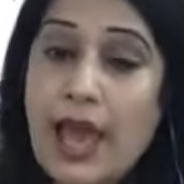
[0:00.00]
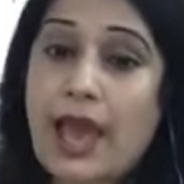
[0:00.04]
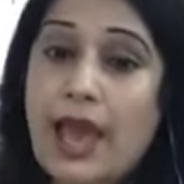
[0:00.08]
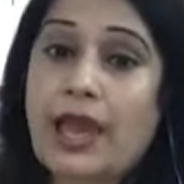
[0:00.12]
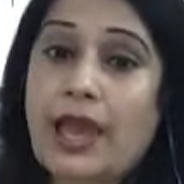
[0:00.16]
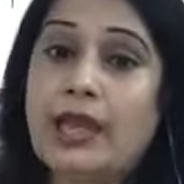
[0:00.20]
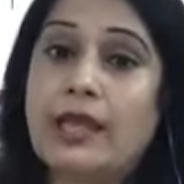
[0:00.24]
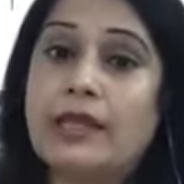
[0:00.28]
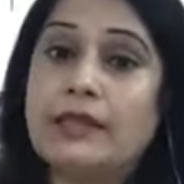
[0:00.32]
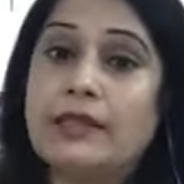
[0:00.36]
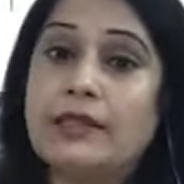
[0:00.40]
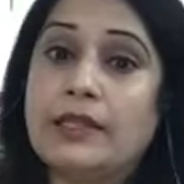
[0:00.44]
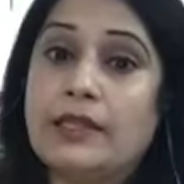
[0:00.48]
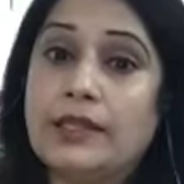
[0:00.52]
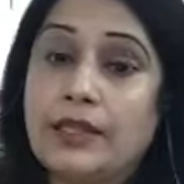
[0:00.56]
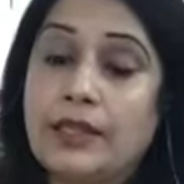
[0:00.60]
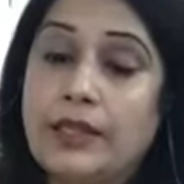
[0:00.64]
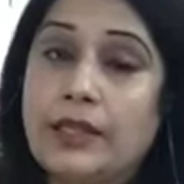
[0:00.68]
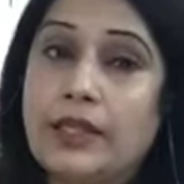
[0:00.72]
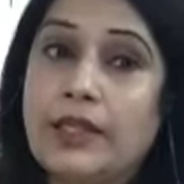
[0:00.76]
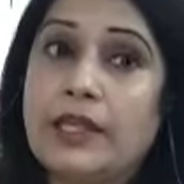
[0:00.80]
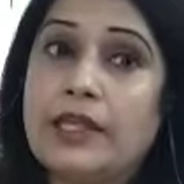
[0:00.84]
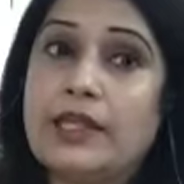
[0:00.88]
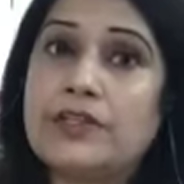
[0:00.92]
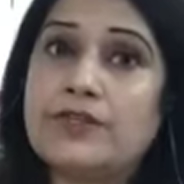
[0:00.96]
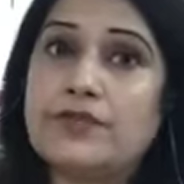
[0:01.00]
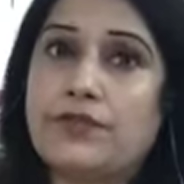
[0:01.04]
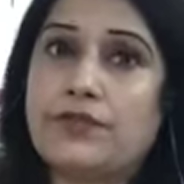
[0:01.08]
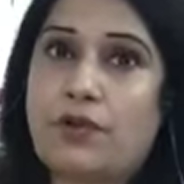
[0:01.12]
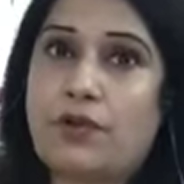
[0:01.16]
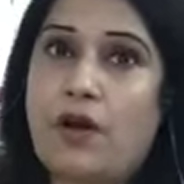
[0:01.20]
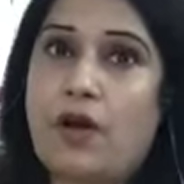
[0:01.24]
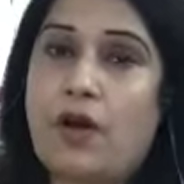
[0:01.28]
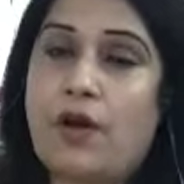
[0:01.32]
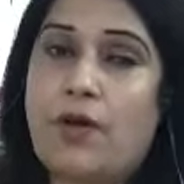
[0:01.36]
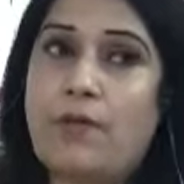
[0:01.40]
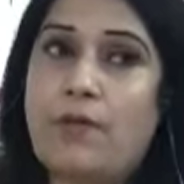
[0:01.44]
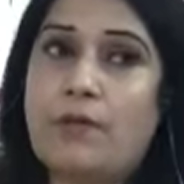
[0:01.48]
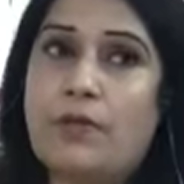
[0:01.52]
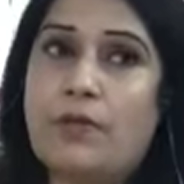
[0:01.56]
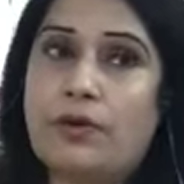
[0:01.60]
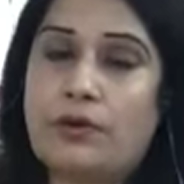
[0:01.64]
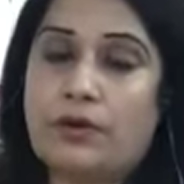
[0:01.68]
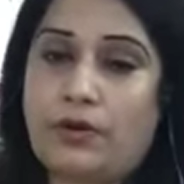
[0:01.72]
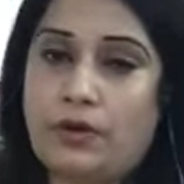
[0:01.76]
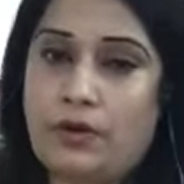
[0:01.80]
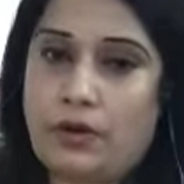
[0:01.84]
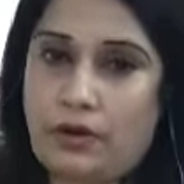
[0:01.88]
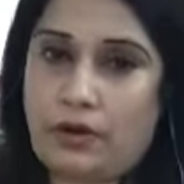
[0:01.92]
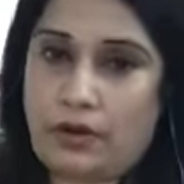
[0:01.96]
and the degree is from
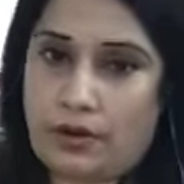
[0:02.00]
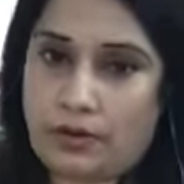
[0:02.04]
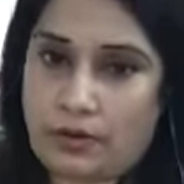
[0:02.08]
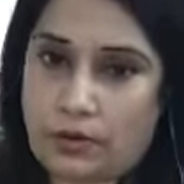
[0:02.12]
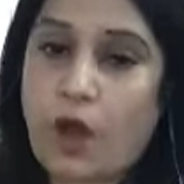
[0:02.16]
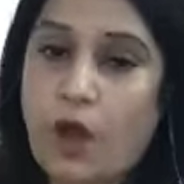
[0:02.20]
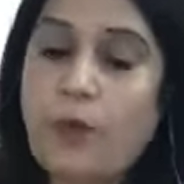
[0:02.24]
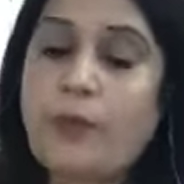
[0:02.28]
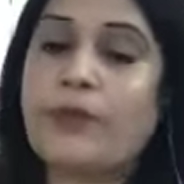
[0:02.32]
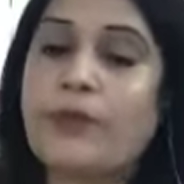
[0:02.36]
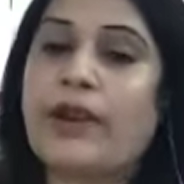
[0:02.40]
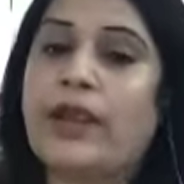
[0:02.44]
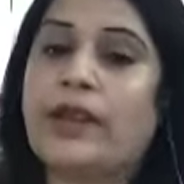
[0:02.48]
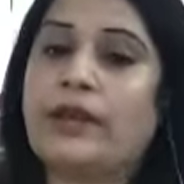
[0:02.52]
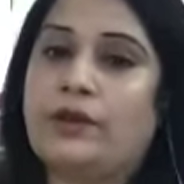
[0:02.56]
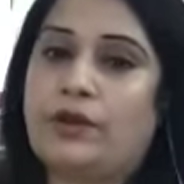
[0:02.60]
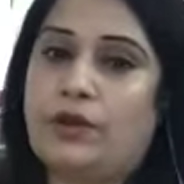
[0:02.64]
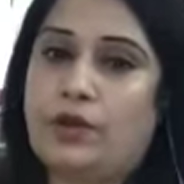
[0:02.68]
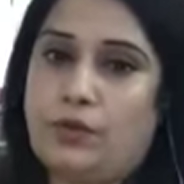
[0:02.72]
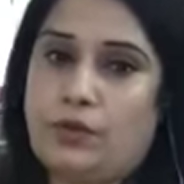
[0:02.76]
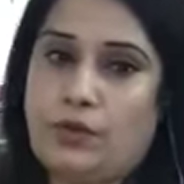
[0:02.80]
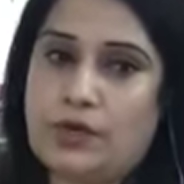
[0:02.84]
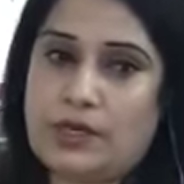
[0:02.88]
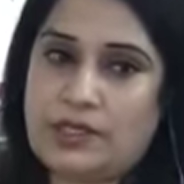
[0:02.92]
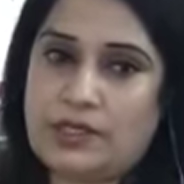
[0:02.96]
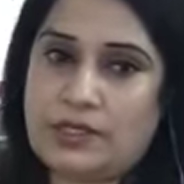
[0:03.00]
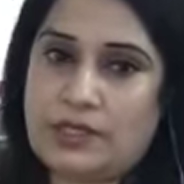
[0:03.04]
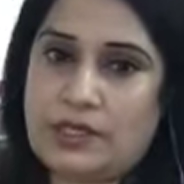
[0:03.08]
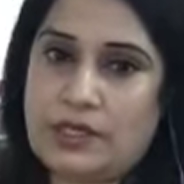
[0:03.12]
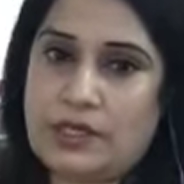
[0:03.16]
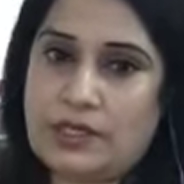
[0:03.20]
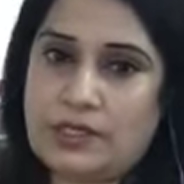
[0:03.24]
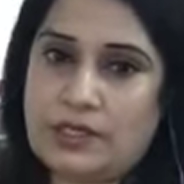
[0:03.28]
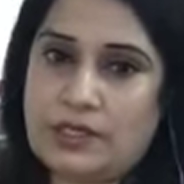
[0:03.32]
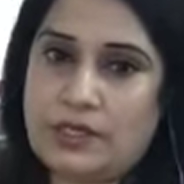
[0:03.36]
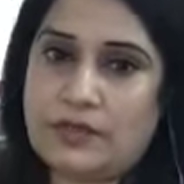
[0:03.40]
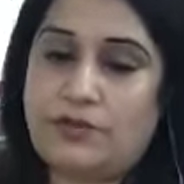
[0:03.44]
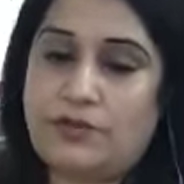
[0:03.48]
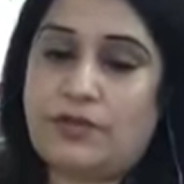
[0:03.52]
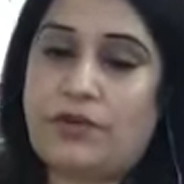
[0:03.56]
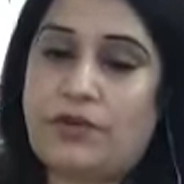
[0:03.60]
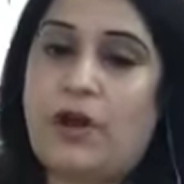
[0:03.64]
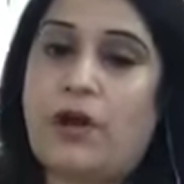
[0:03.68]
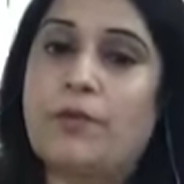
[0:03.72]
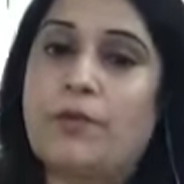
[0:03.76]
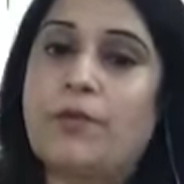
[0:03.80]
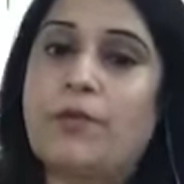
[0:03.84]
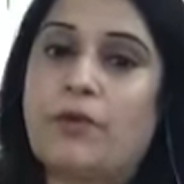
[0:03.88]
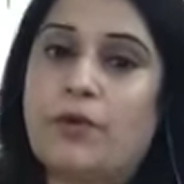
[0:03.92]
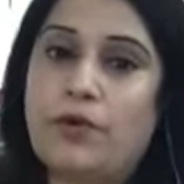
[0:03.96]
top-ranked universities, is
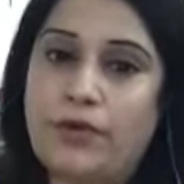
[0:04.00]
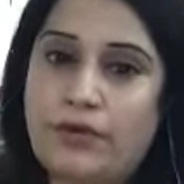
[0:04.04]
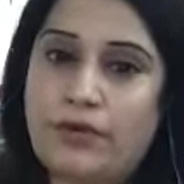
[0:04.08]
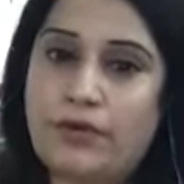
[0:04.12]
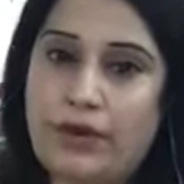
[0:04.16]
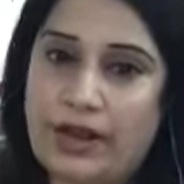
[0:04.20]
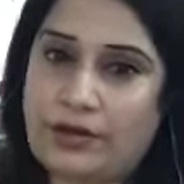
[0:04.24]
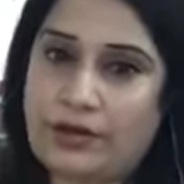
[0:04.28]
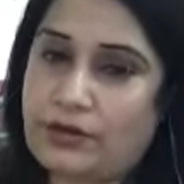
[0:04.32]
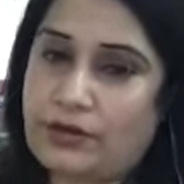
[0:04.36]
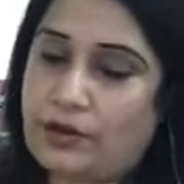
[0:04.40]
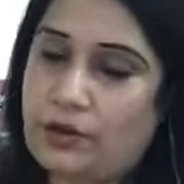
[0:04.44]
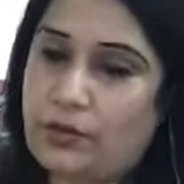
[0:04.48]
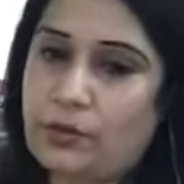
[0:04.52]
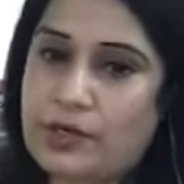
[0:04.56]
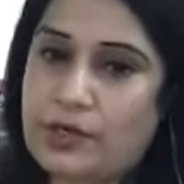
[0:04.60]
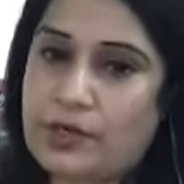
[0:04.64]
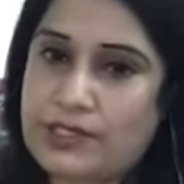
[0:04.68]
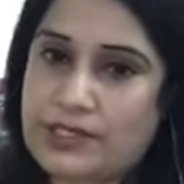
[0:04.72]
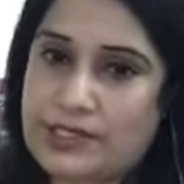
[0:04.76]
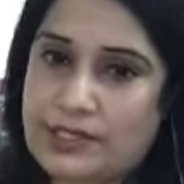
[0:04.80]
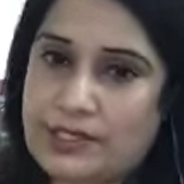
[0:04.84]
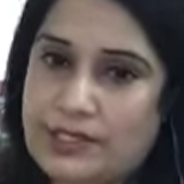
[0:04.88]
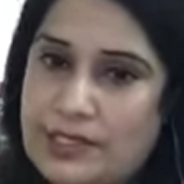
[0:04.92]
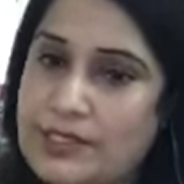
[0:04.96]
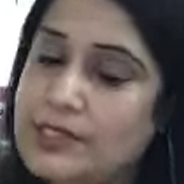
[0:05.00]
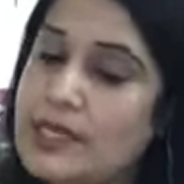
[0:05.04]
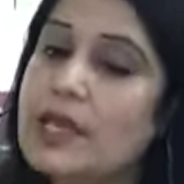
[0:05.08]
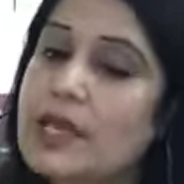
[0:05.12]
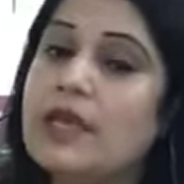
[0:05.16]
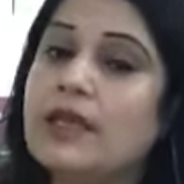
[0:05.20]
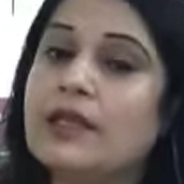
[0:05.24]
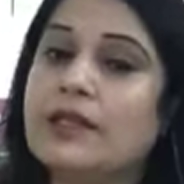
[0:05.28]
from good-ranked universities,